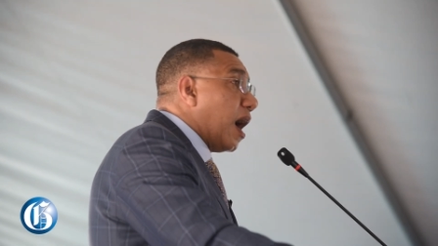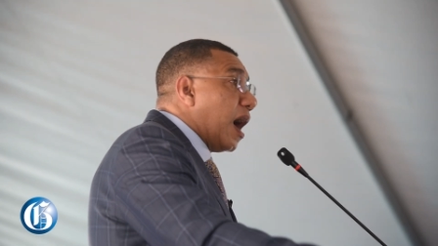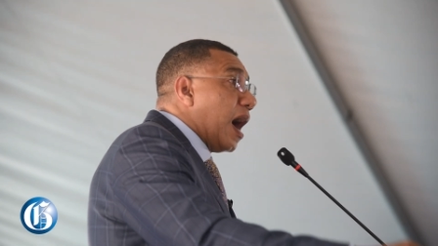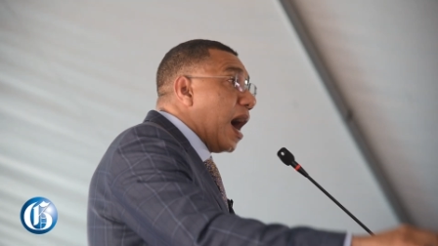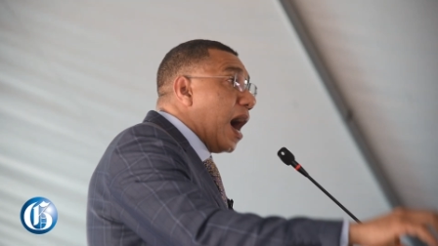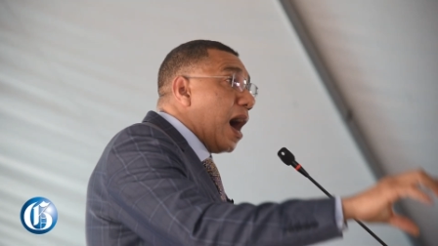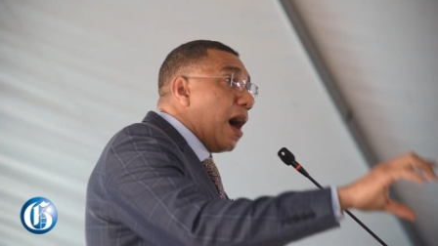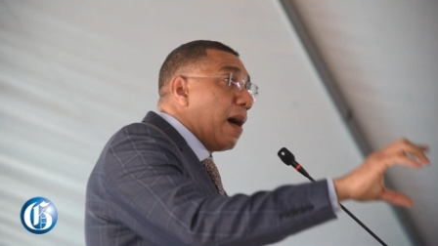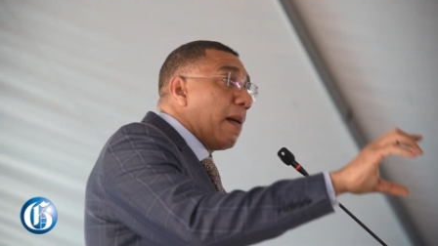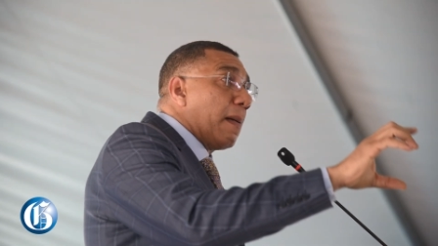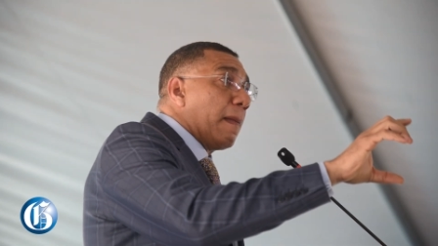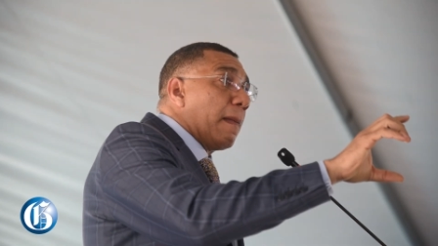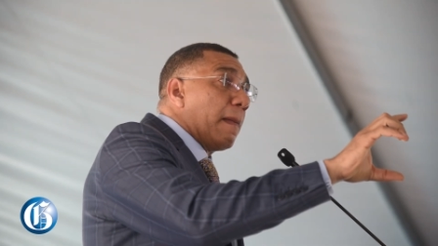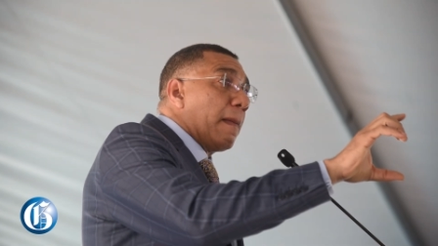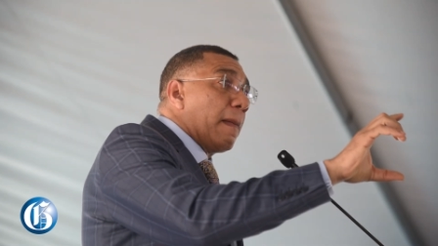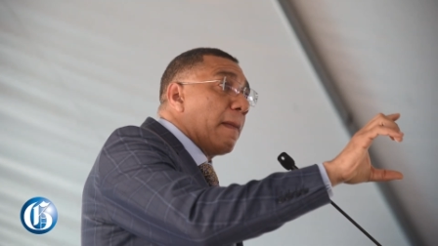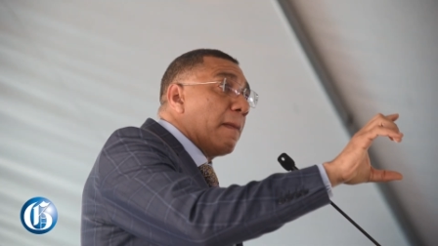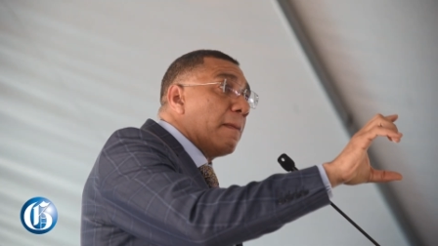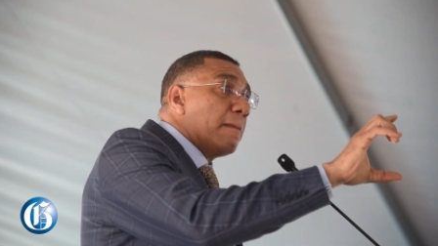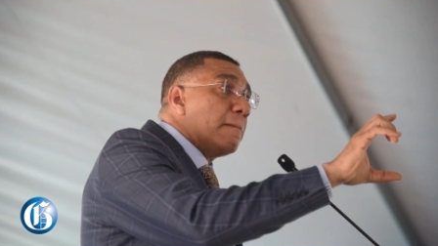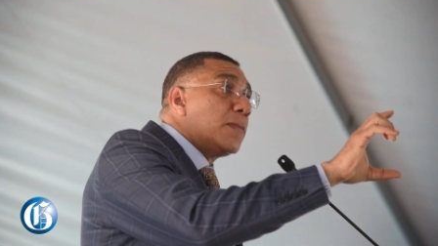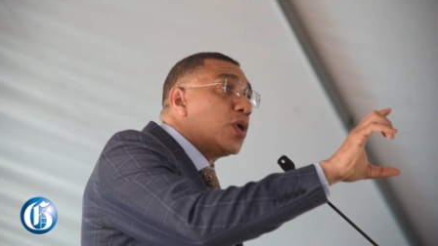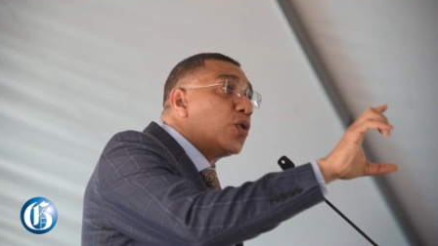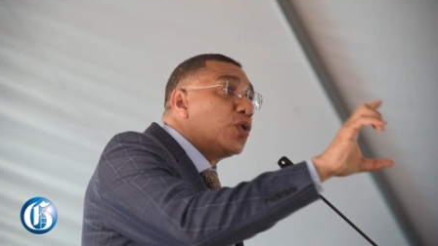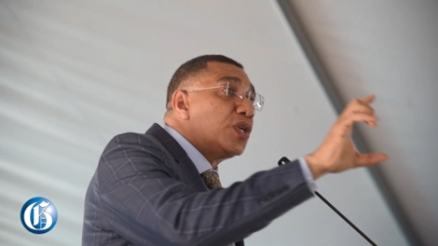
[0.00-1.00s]
a
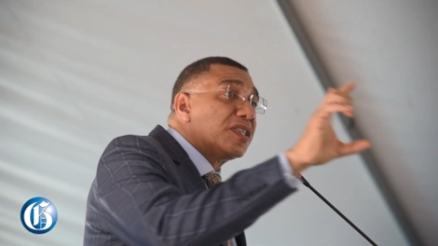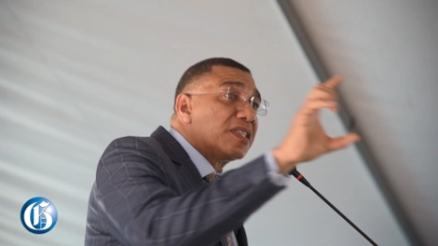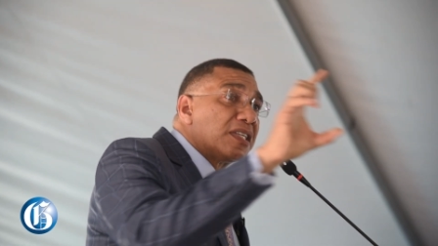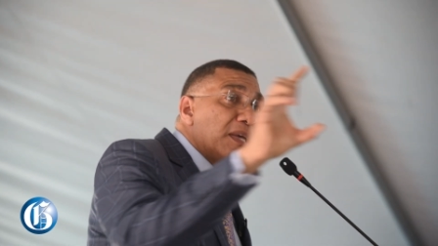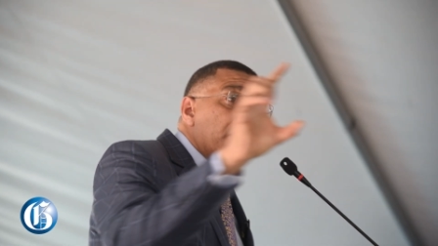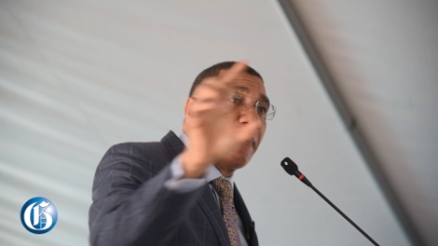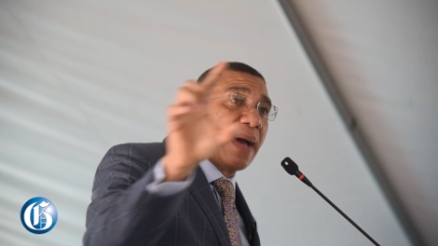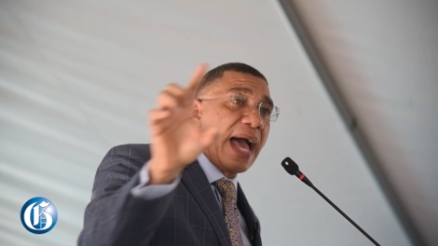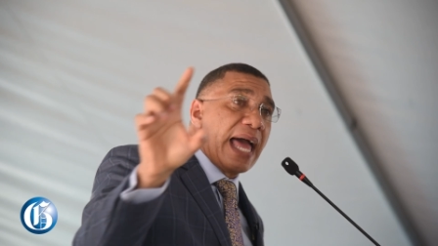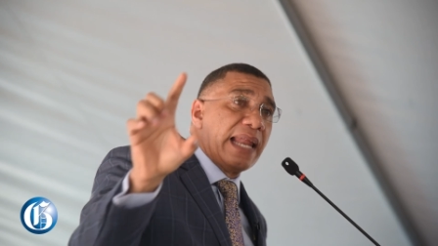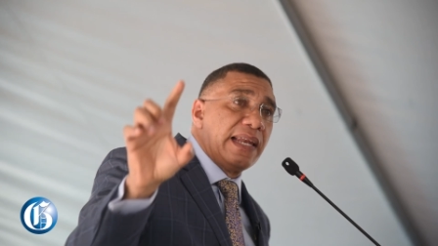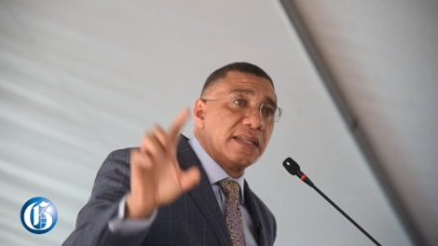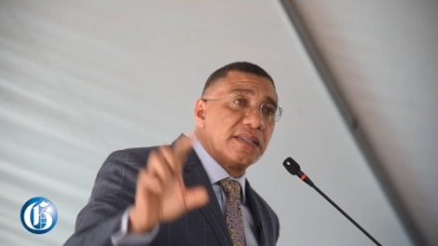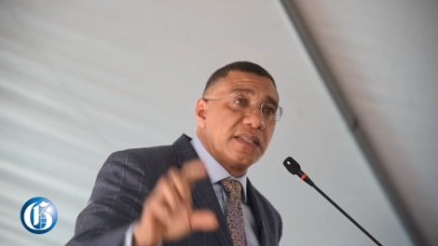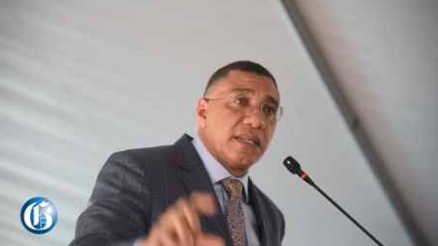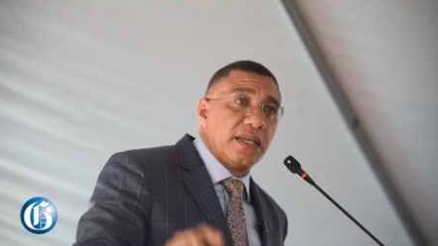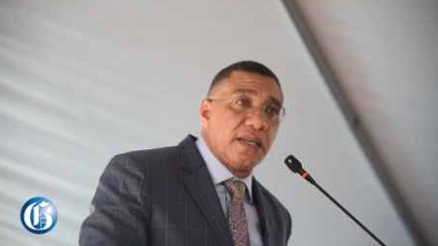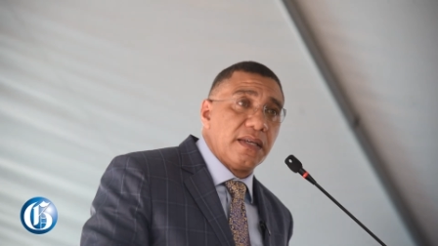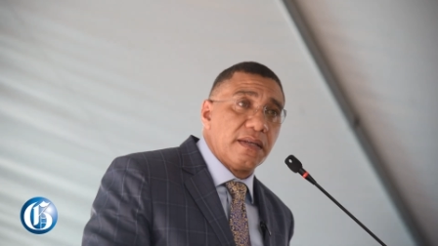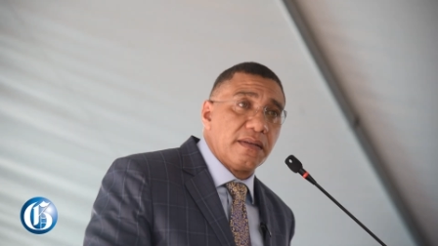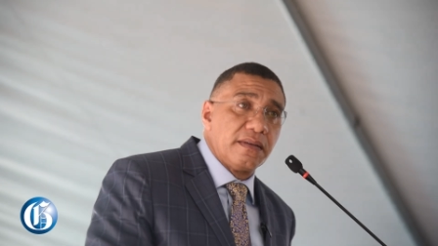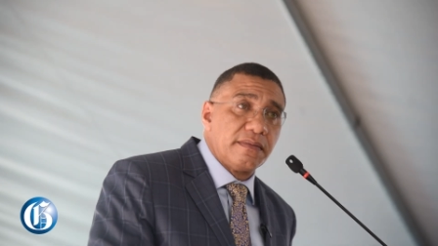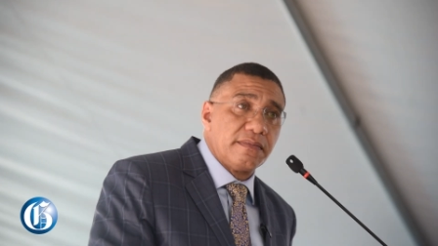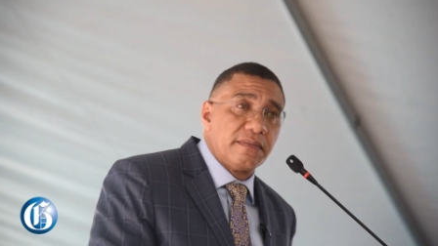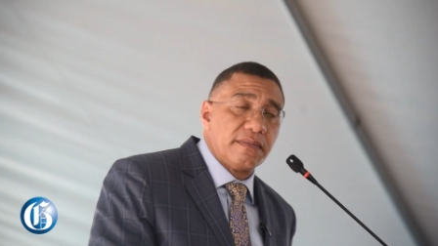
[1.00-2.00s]

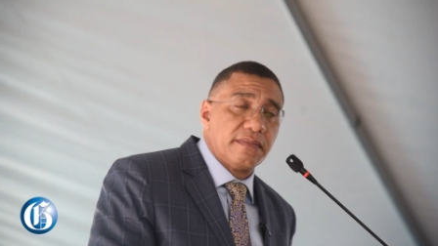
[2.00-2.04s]
municipality.